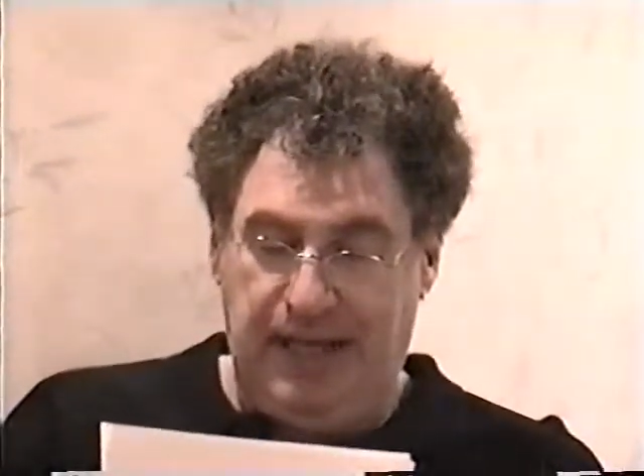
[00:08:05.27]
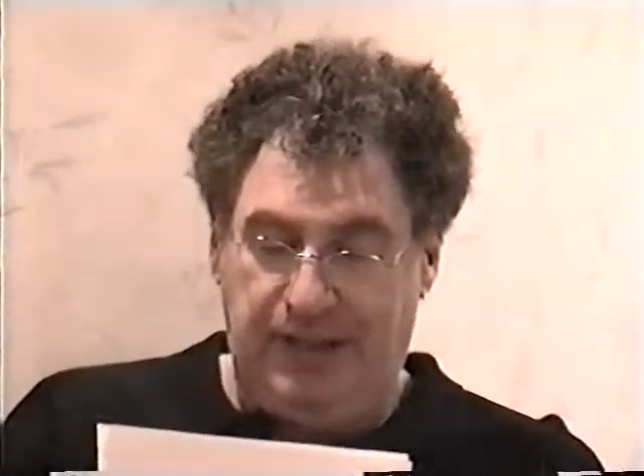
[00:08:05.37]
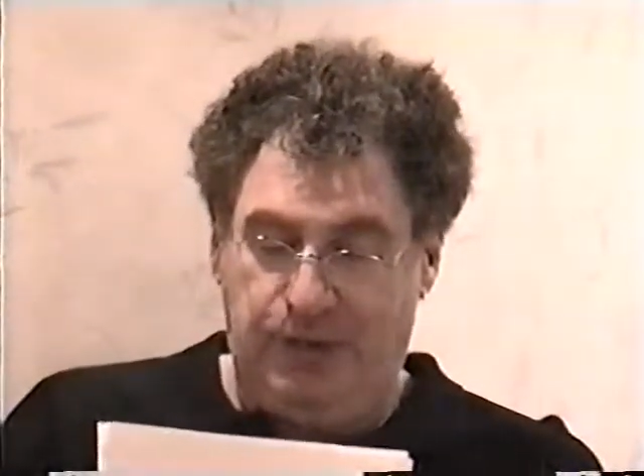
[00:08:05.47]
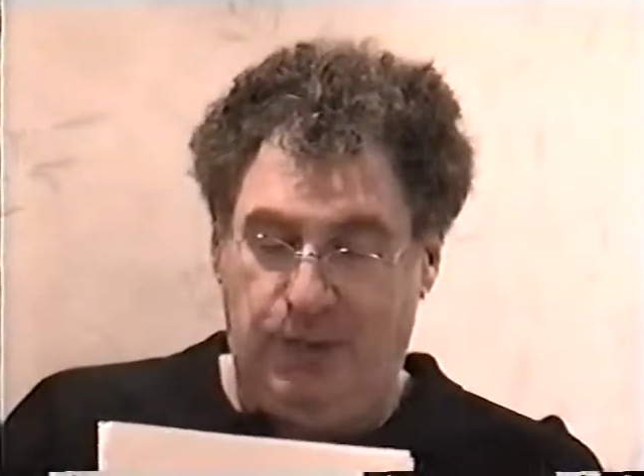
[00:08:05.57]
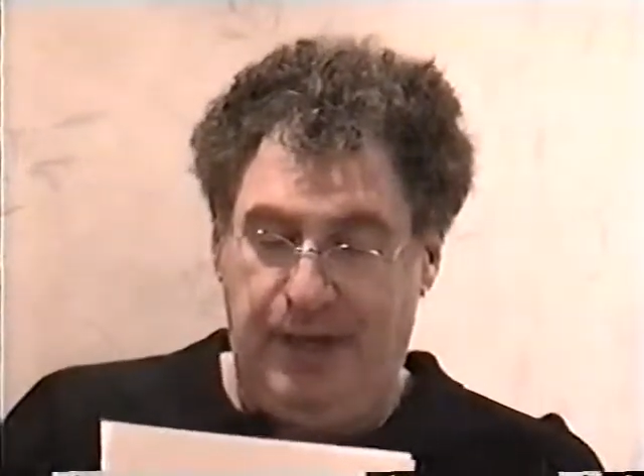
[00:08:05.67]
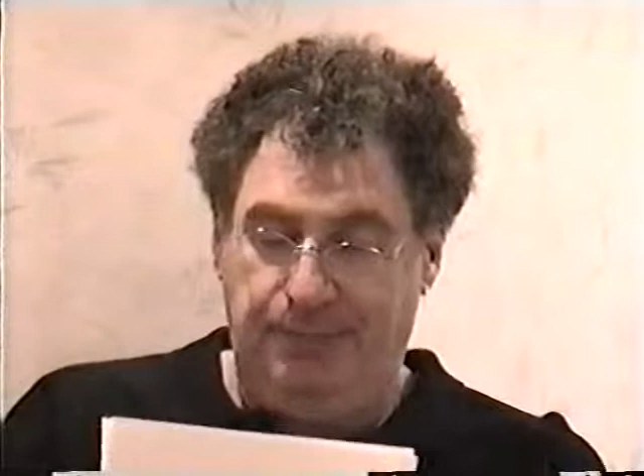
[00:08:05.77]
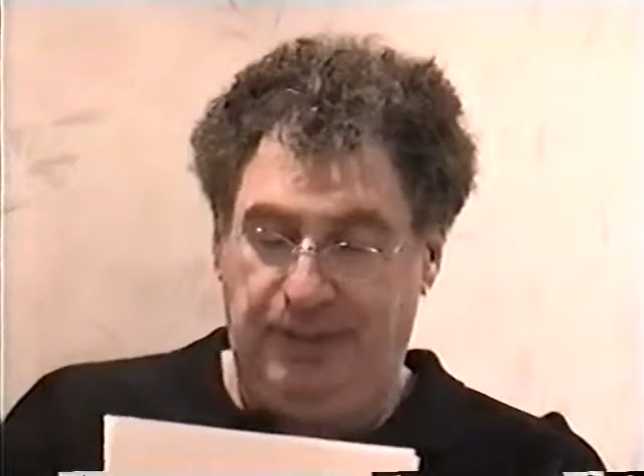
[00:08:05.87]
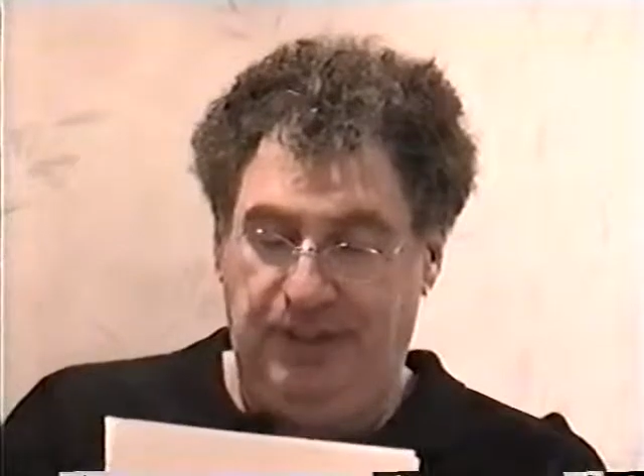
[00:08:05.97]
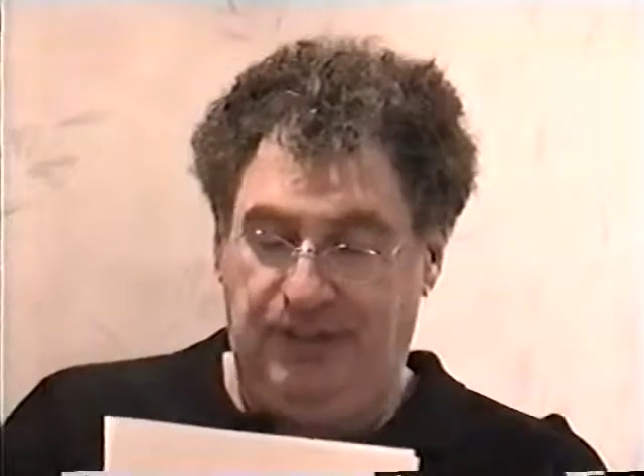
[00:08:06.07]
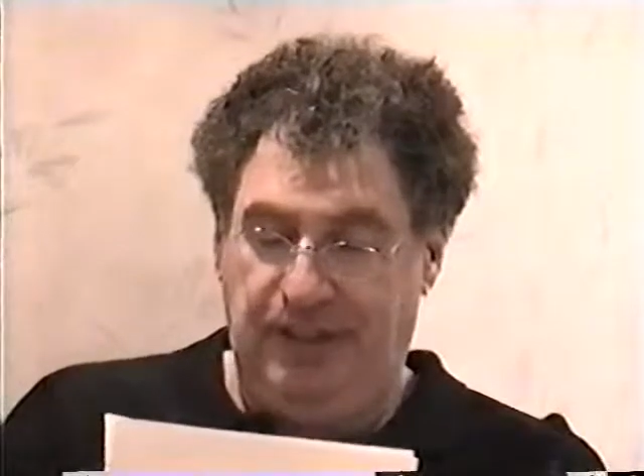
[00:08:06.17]
next to an
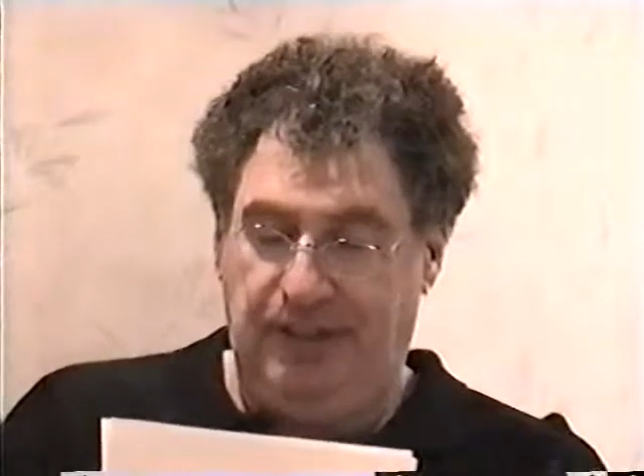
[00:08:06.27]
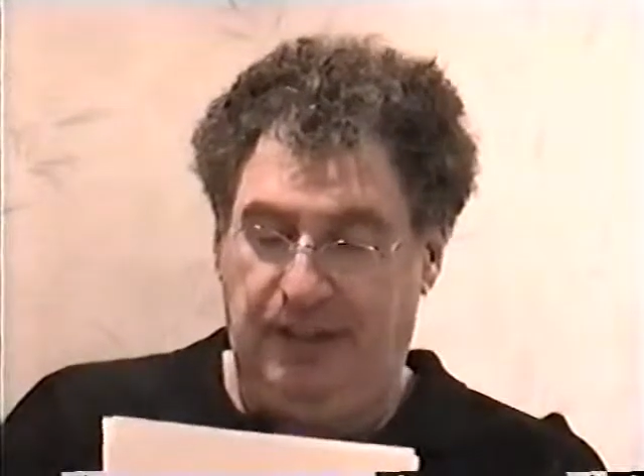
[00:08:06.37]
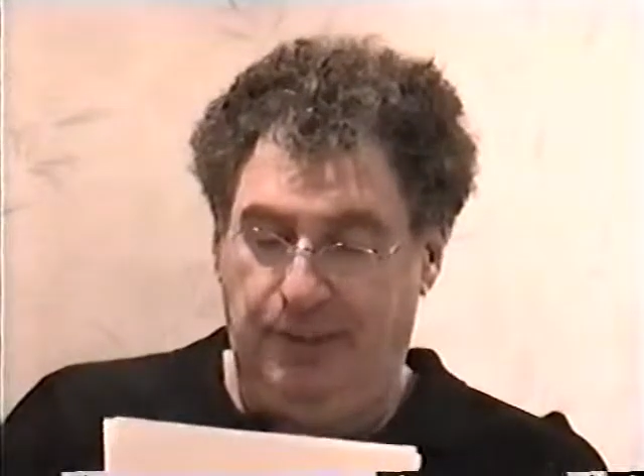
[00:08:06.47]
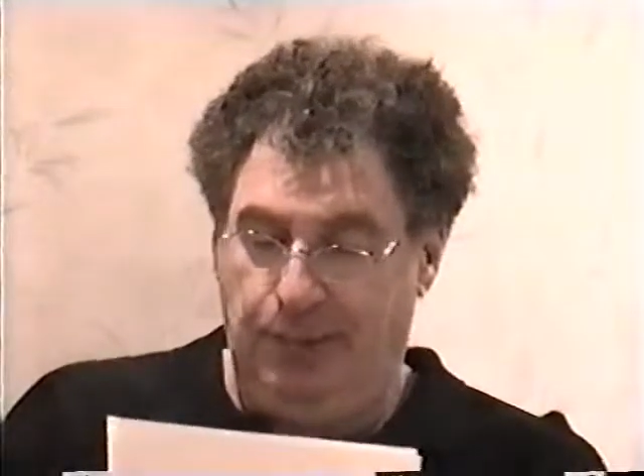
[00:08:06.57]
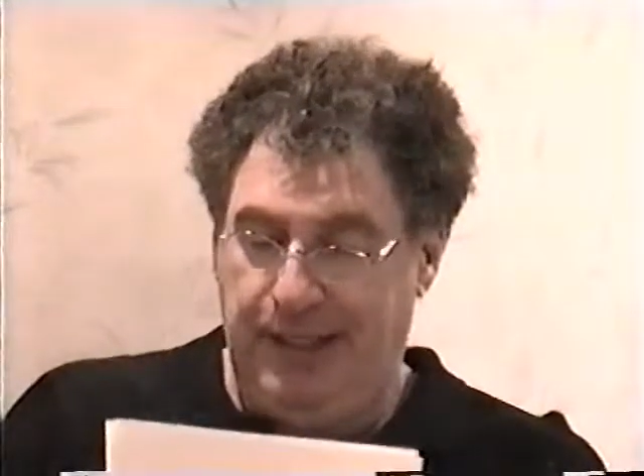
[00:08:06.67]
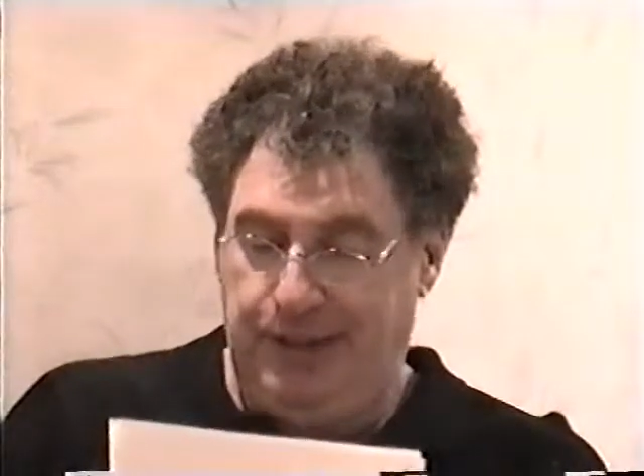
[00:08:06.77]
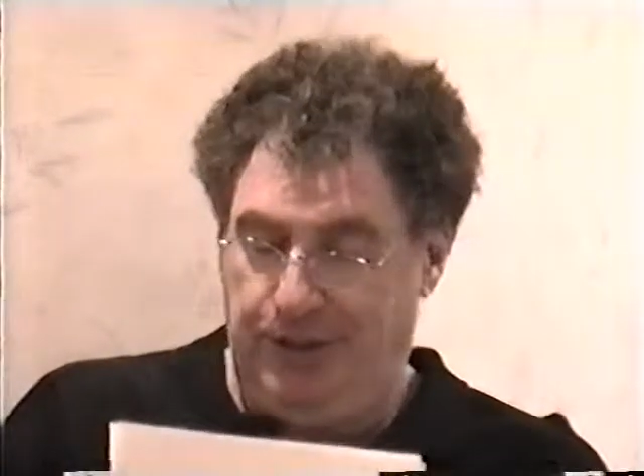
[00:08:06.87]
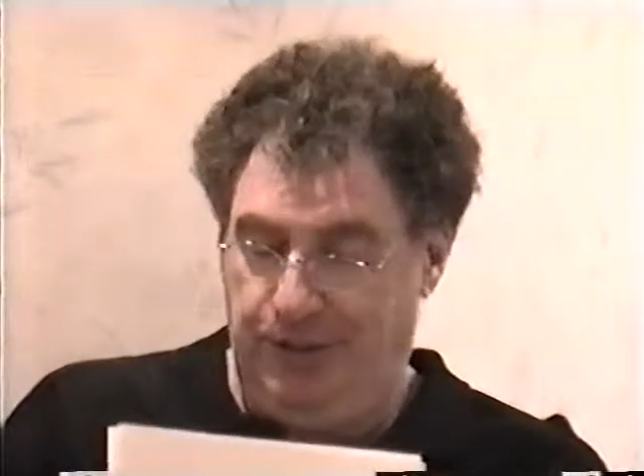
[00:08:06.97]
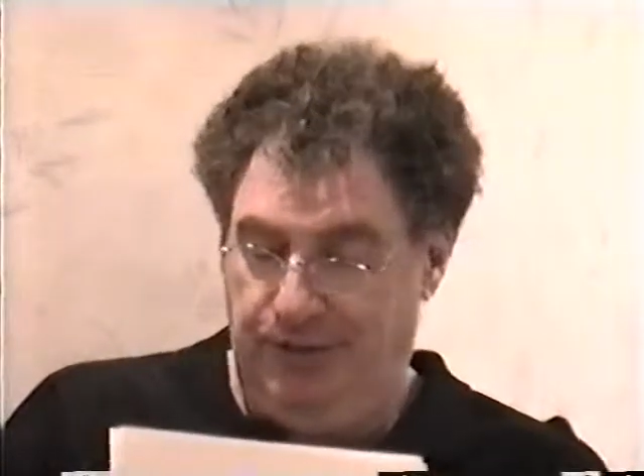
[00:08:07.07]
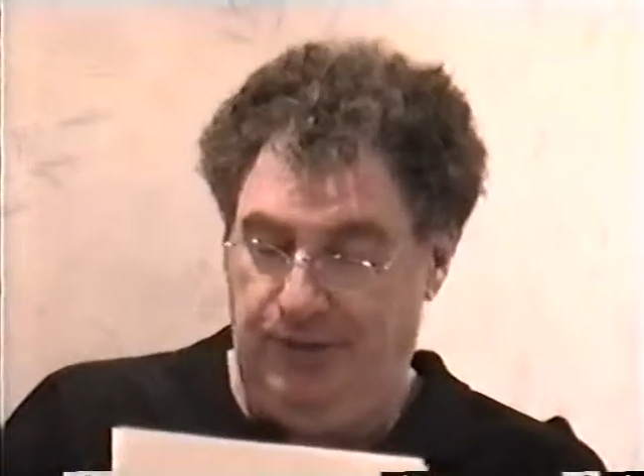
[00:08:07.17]
empty seat in the
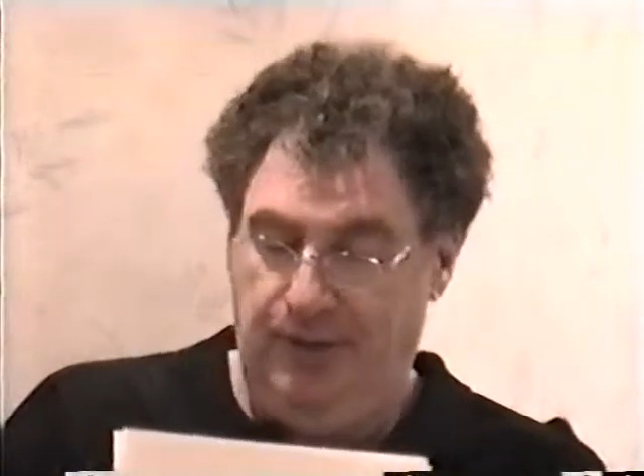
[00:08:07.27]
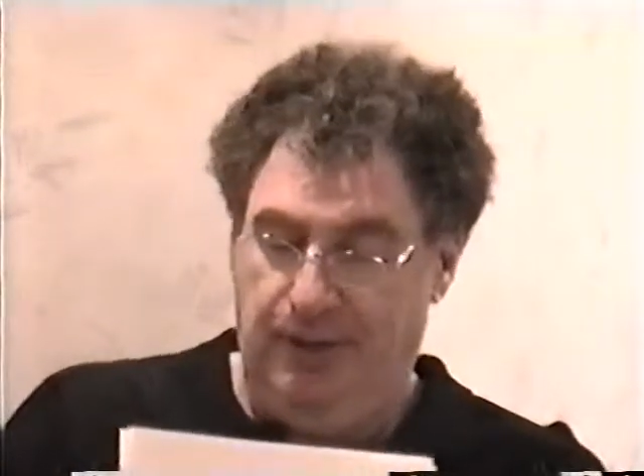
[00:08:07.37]
bleachers.